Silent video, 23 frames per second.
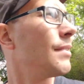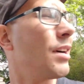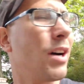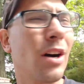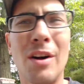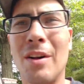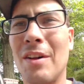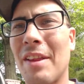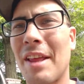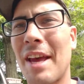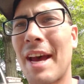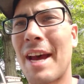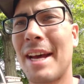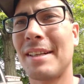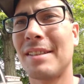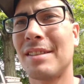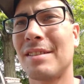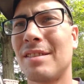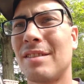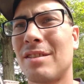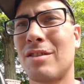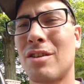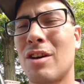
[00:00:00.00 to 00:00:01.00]
all that.
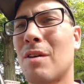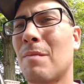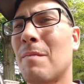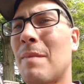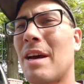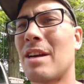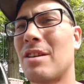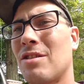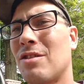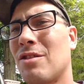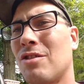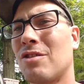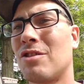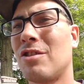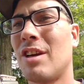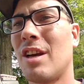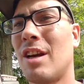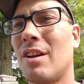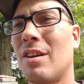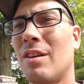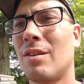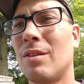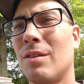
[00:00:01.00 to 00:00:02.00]
Truckmaster's
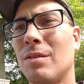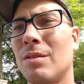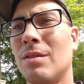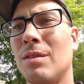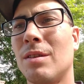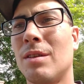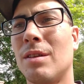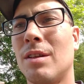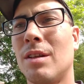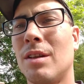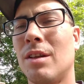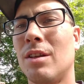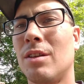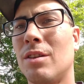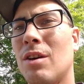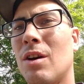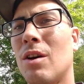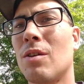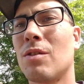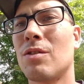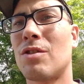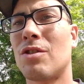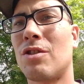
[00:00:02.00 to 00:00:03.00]
channel,
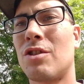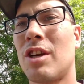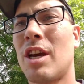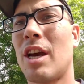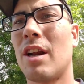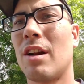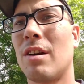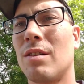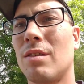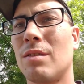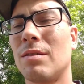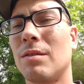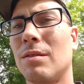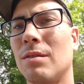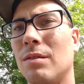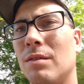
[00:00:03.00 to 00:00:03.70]
Dalton's channel.